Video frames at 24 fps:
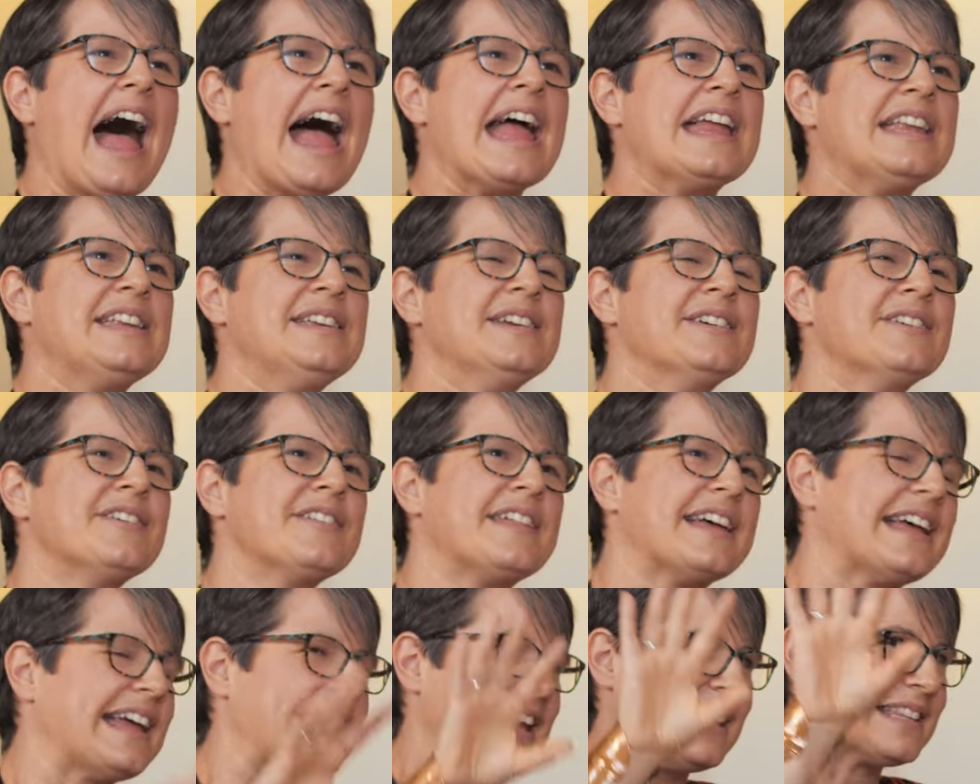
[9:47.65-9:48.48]
I knew
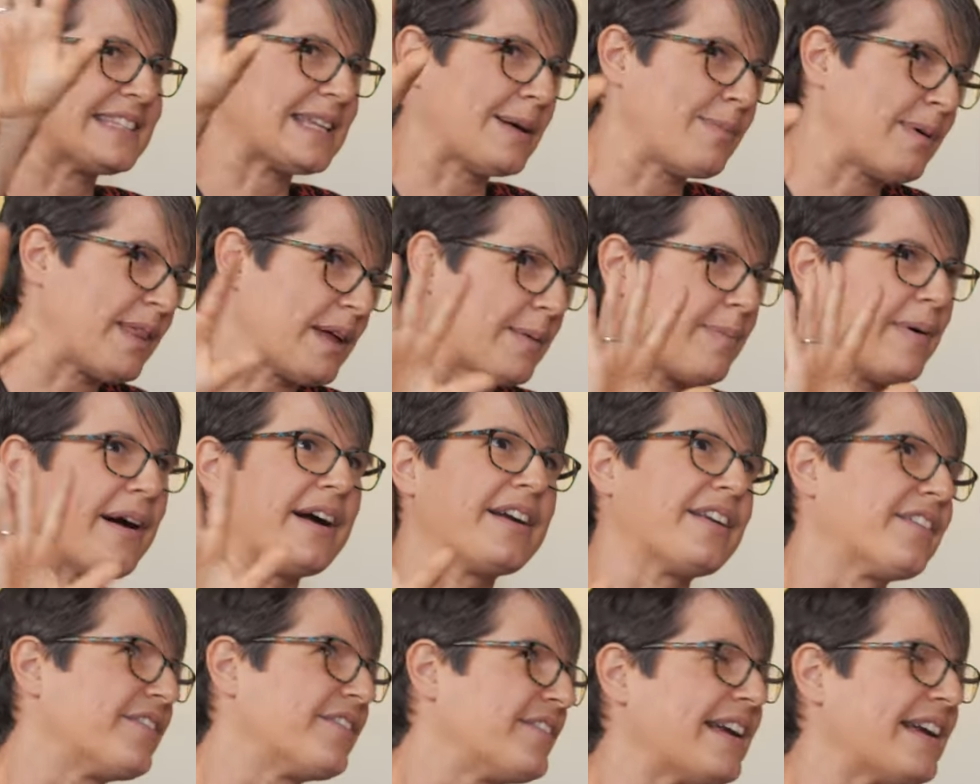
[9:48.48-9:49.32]
that in some other
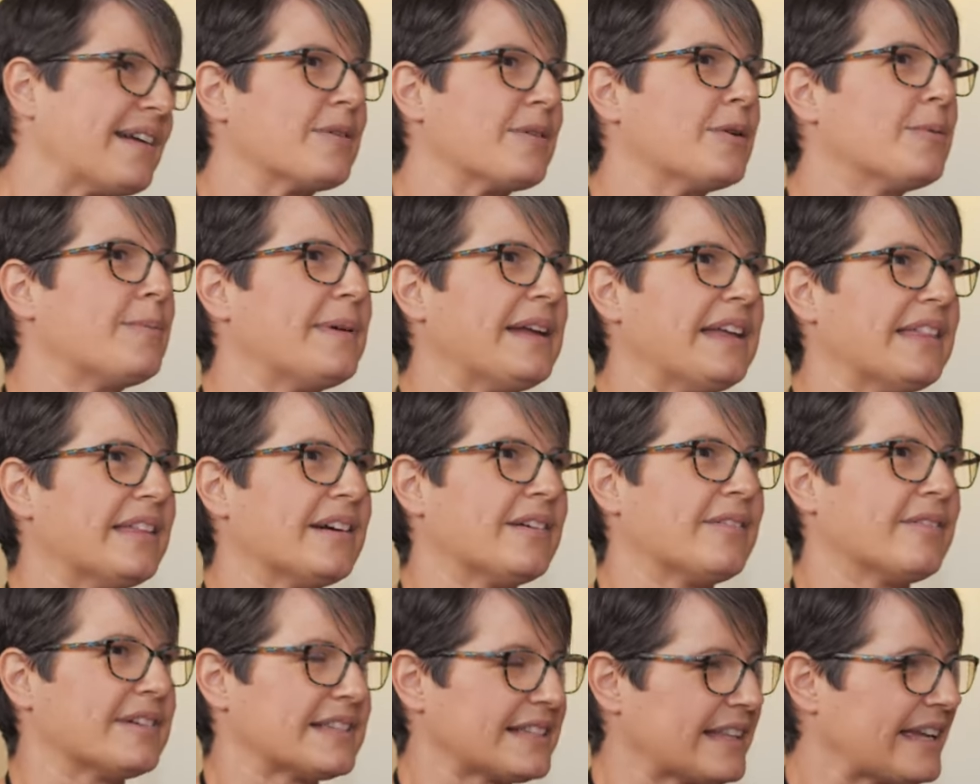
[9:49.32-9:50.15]
part of Nairobi,
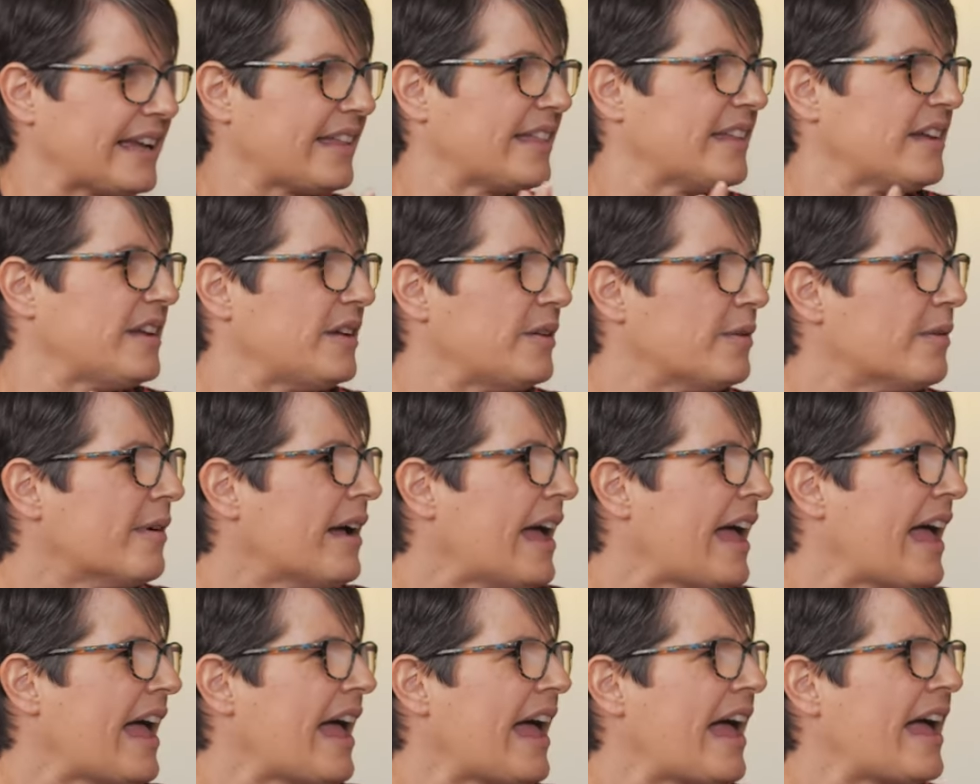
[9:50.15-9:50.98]
there was like the
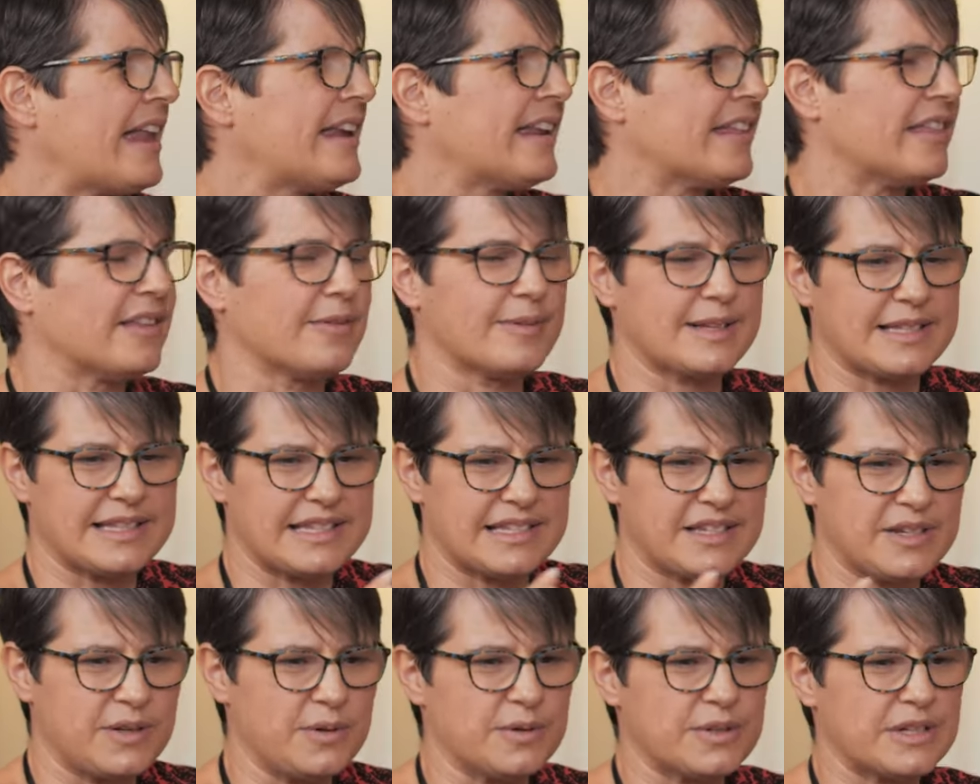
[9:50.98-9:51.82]
UN mm. and there was
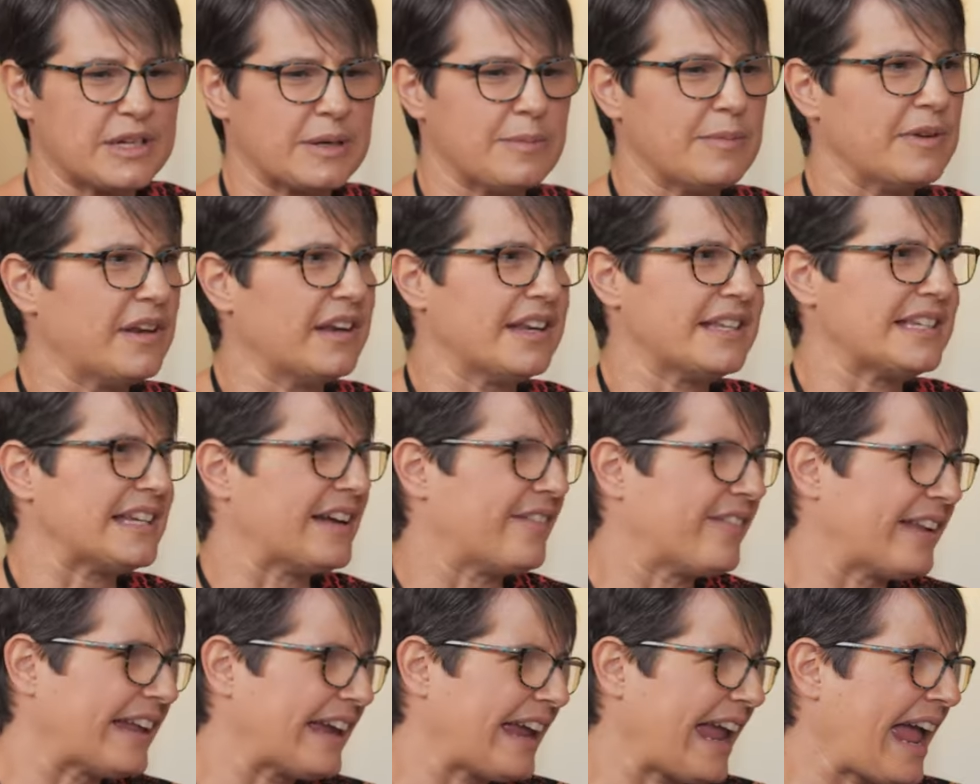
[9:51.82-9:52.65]
this huge community
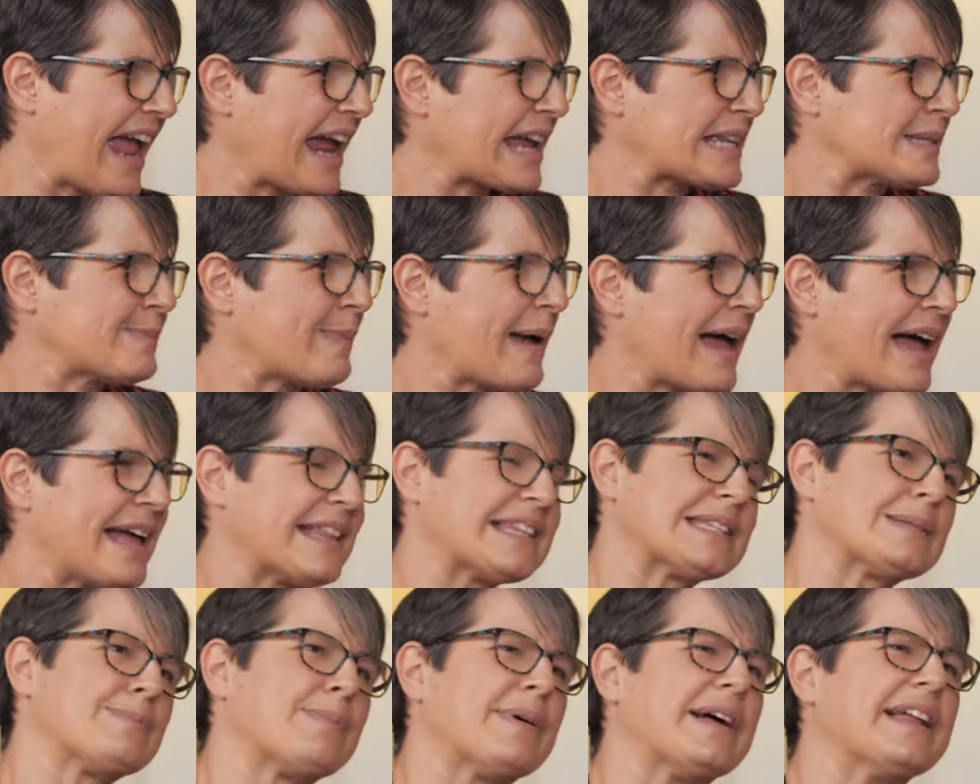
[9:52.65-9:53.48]
of like
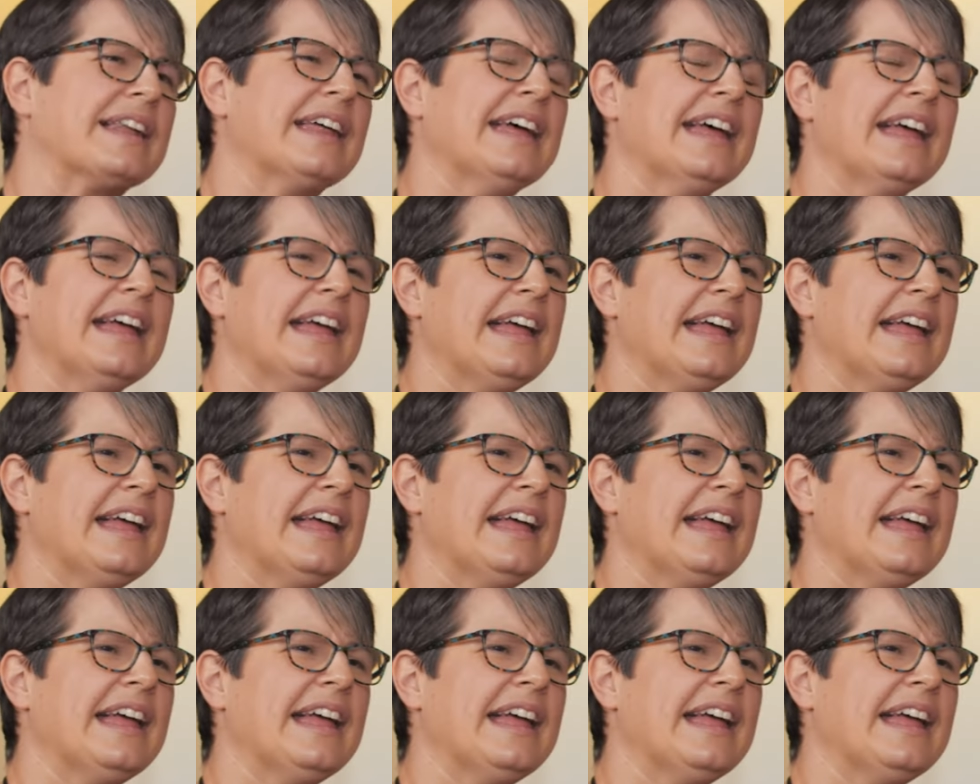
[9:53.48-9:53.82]
expats, but mm.